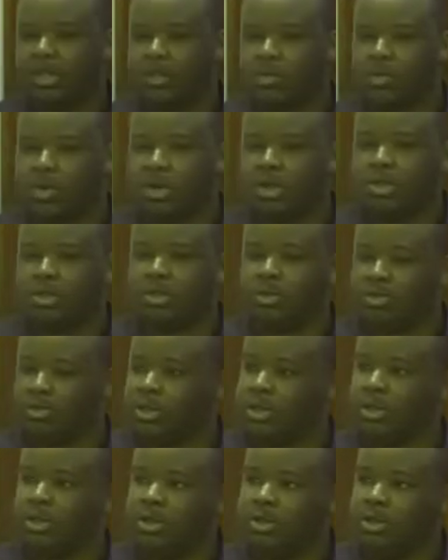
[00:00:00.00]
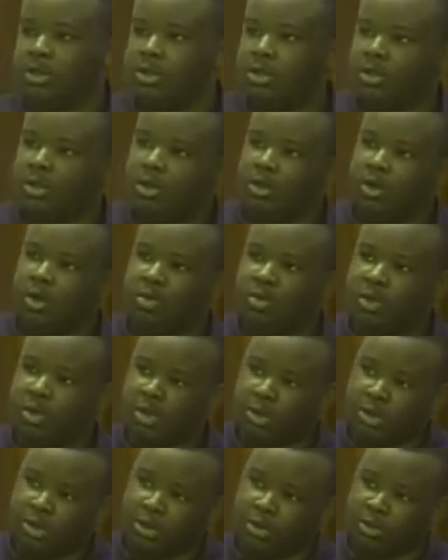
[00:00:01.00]
want it to be
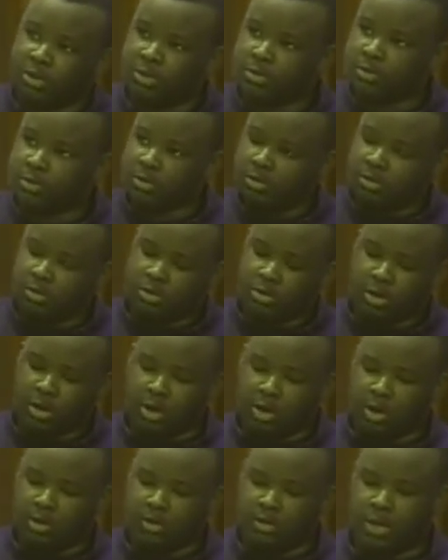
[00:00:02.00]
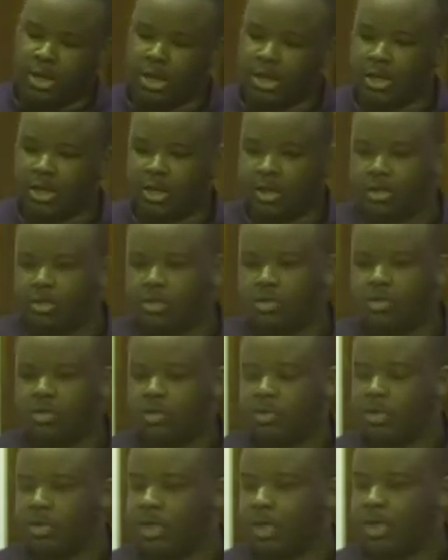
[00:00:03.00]
completely edited, so
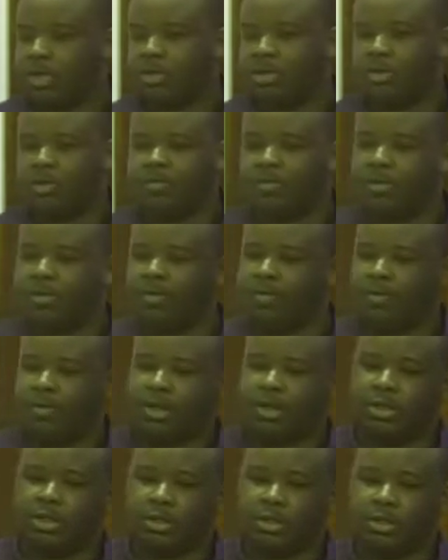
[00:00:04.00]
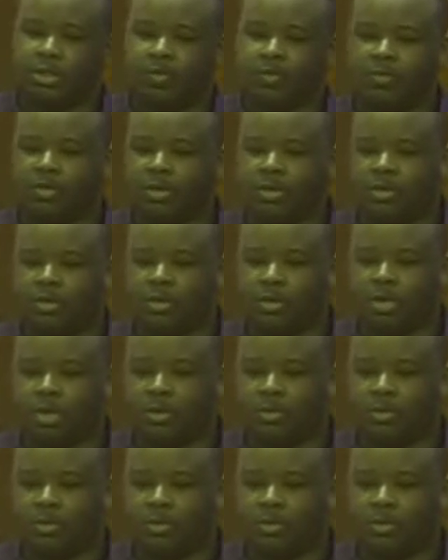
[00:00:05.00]
like different effects, different